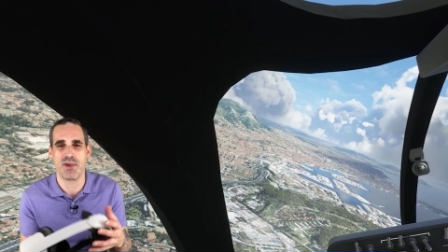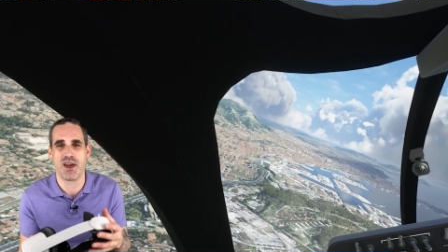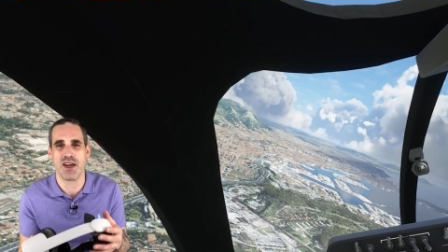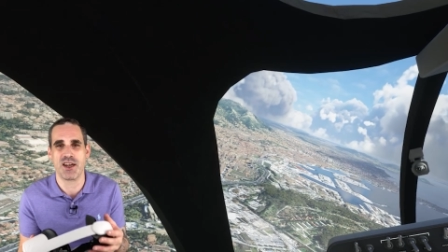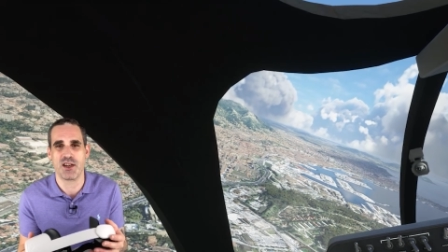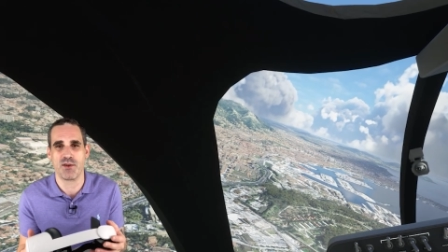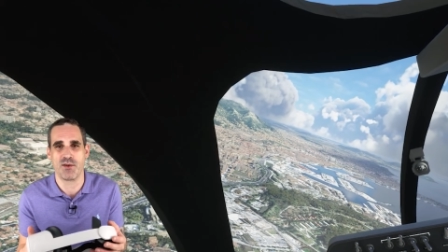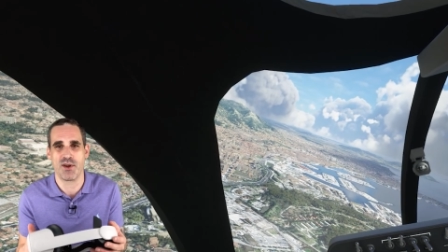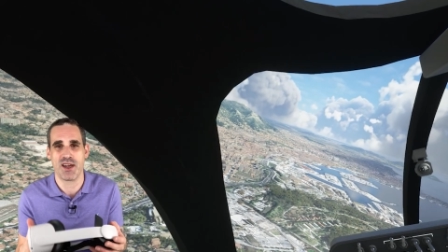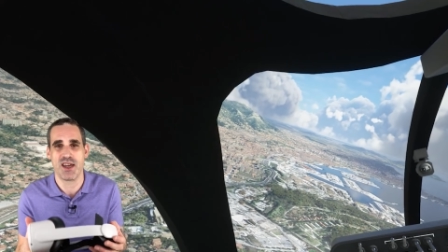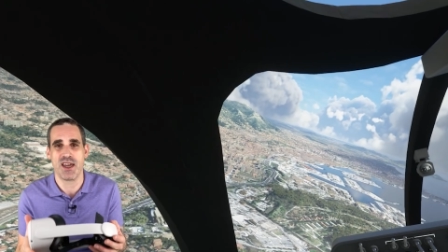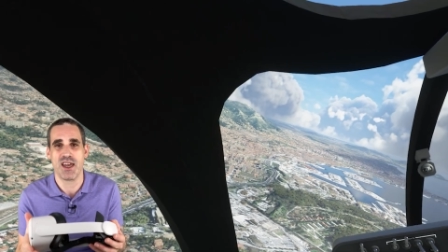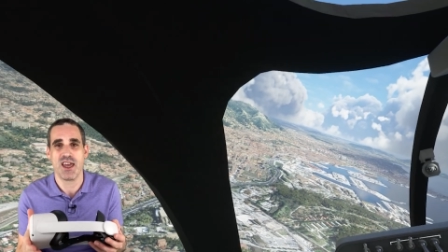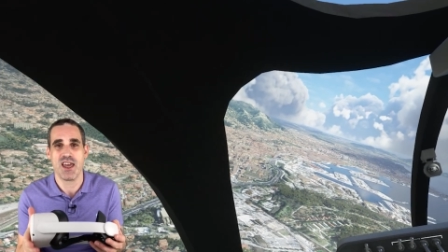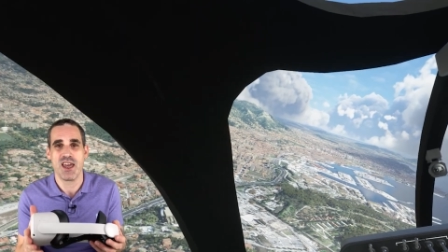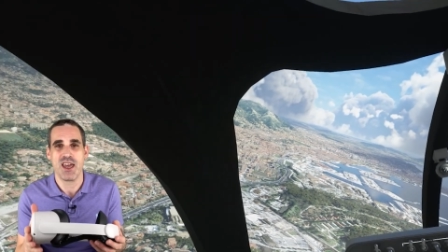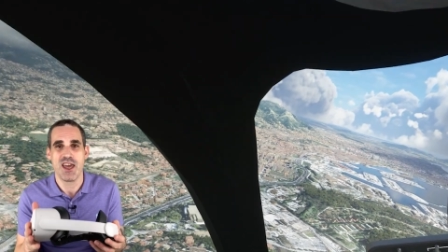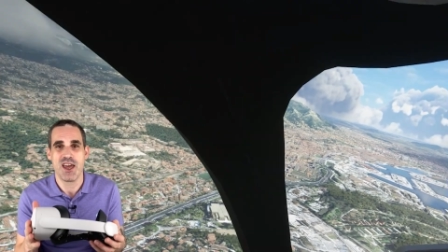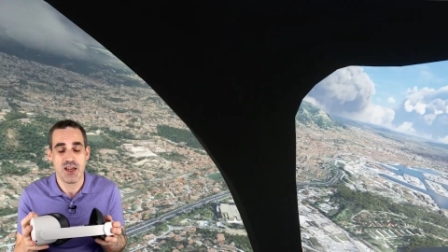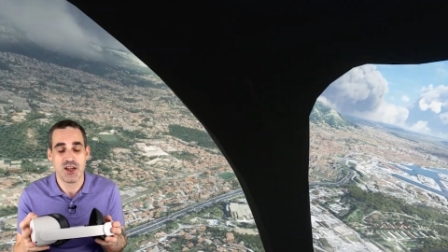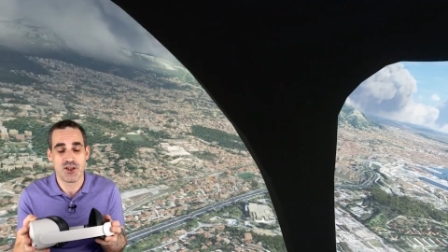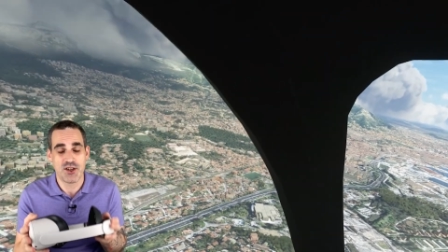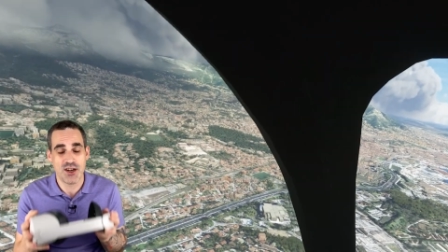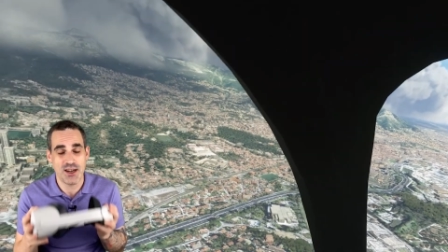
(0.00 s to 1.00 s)
But anyway,
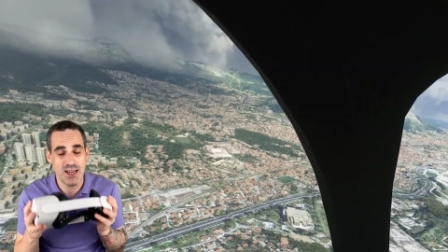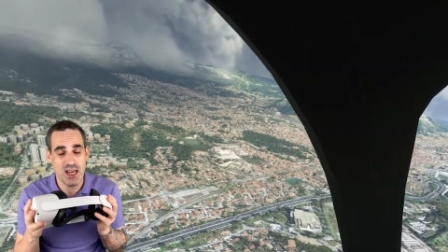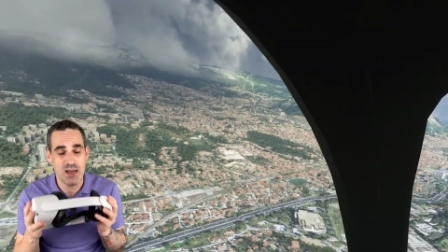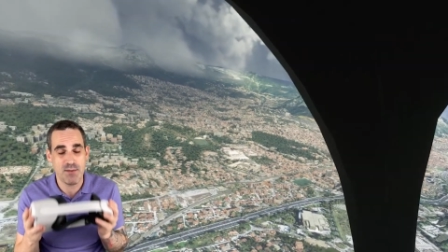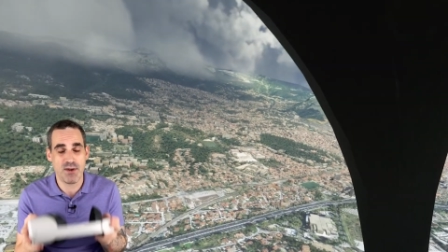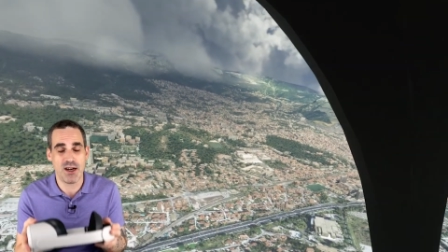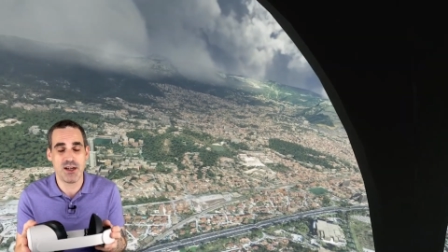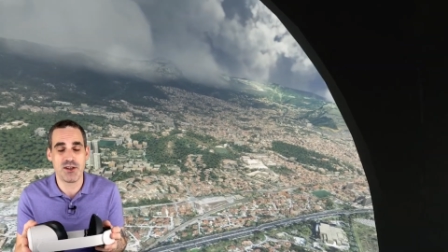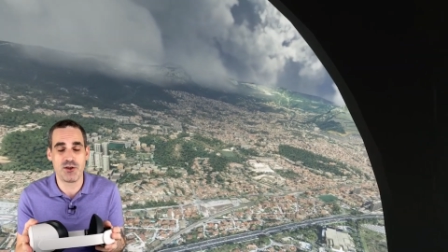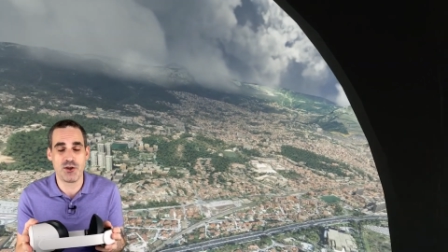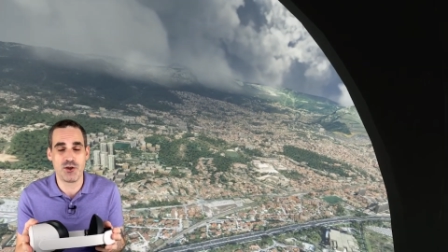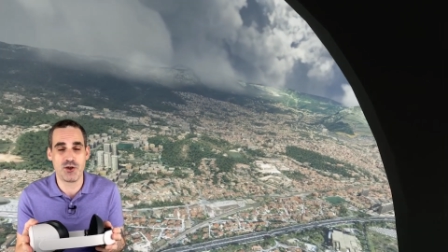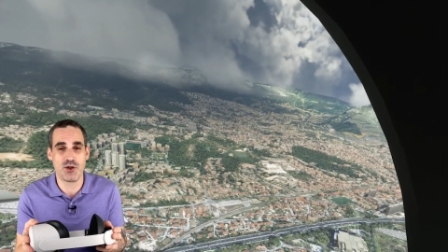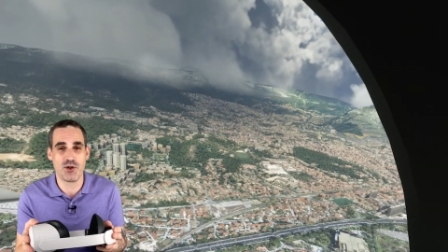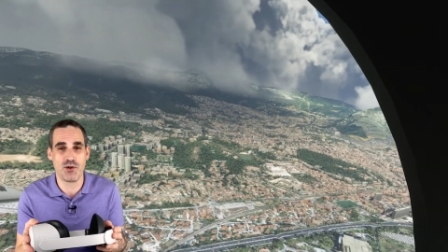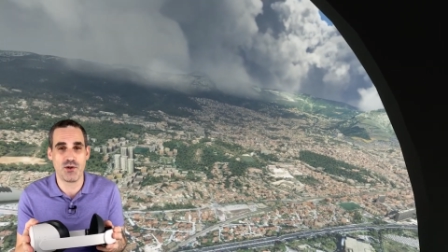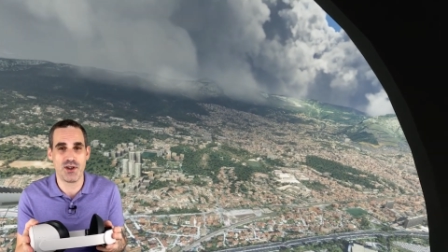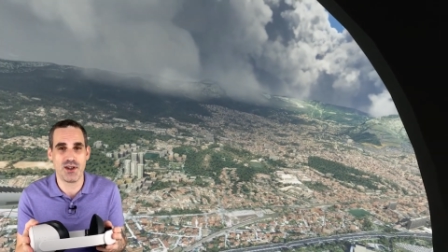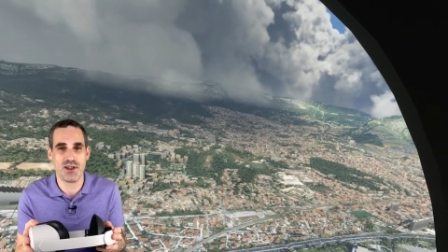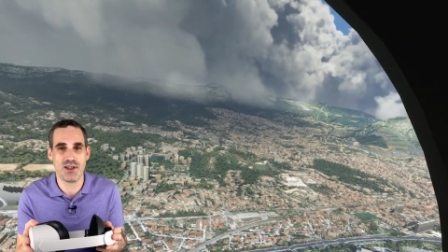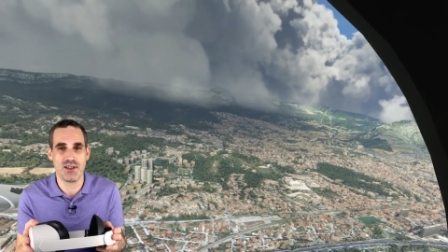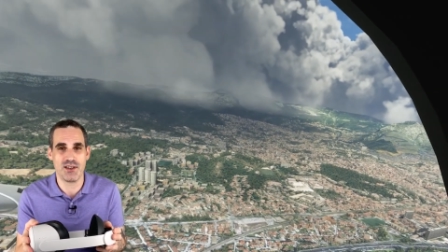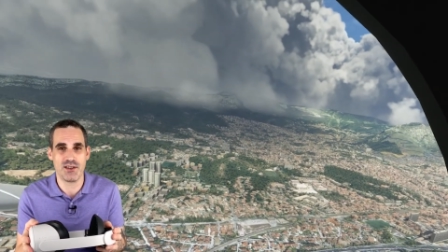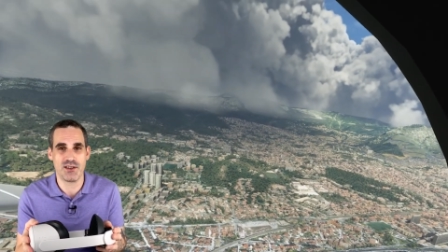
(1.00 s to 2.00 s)
check out my
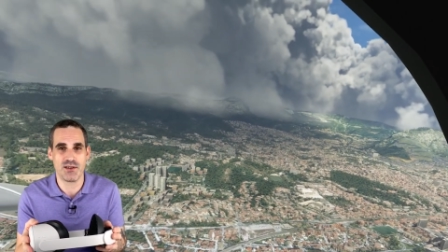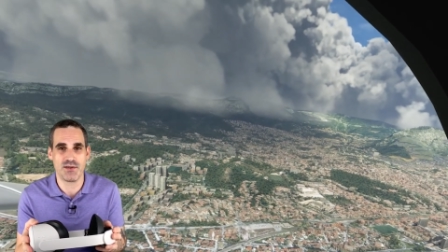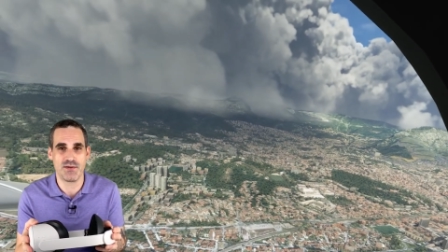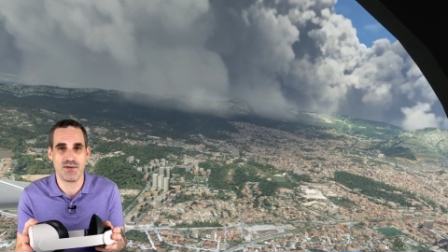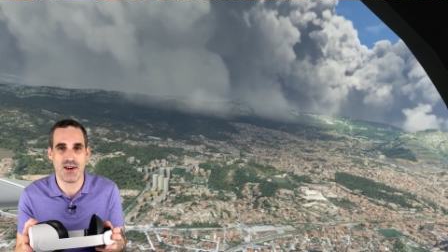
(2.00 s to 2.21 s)
tutorial to